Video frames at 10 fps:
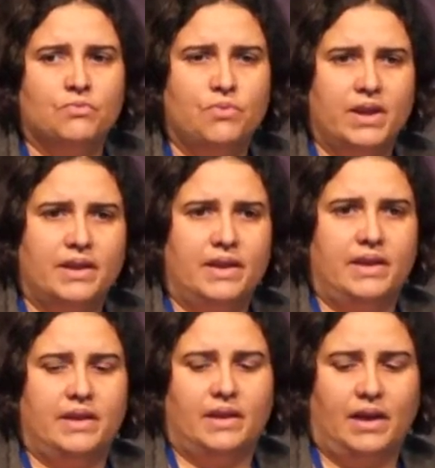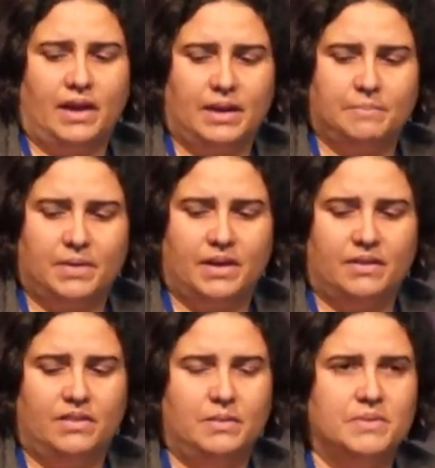really
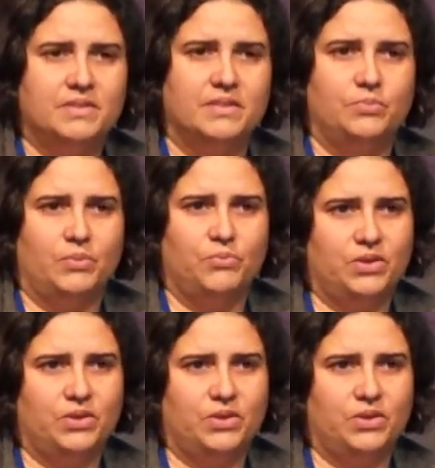are limited when